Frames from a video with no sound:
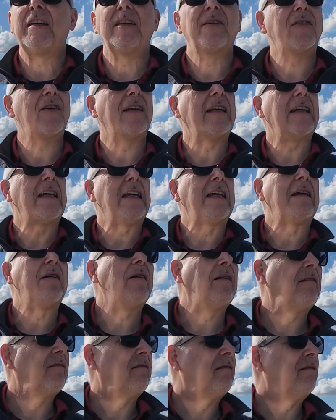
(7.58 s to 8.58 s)
sunny
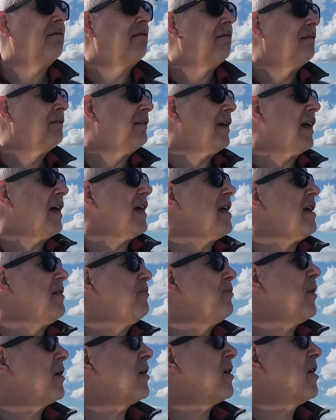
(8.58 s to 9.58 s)
day
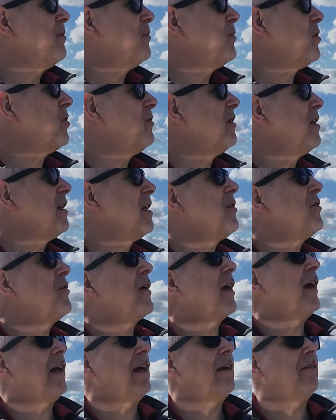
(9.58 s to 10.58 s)
in Buckinghamshire in the
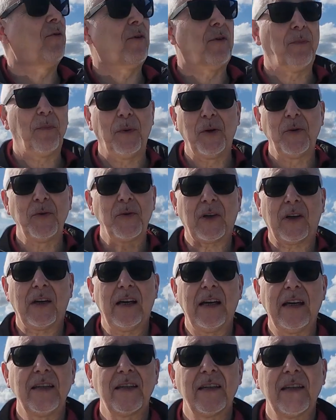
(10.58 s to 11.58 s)
UK with blue
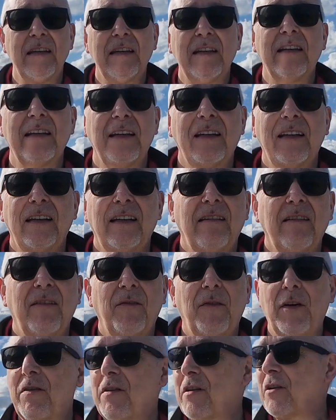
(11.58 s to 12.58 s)
skies.
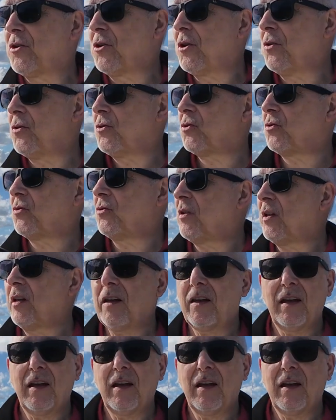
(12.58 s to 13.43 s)
Very unusual.